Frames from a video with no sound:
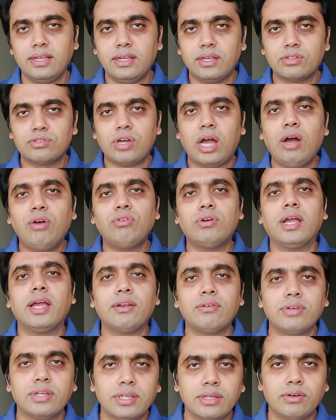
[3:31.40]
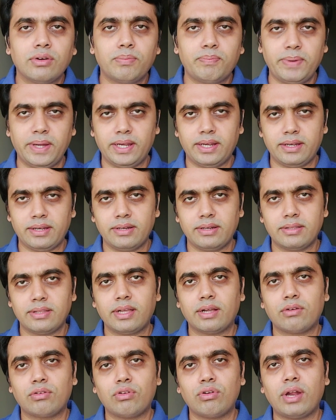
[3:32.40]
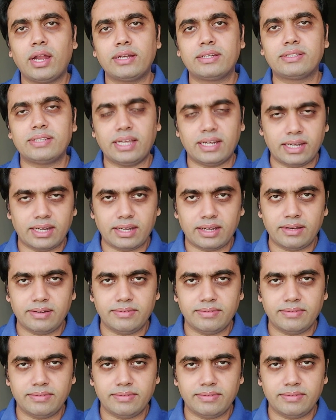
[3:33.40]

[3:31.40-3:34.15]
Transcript: So how can we open the chloride channel?